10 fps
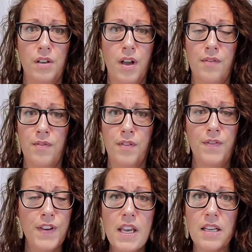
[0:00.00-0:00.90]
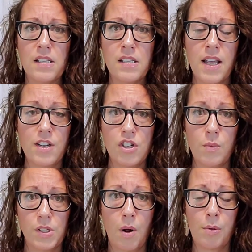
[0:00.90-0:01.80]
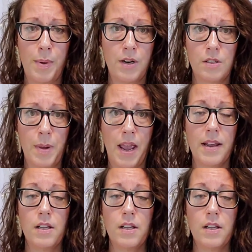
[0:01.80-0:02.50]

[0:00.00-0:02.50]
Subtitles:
of fees that she was not prepared to pay.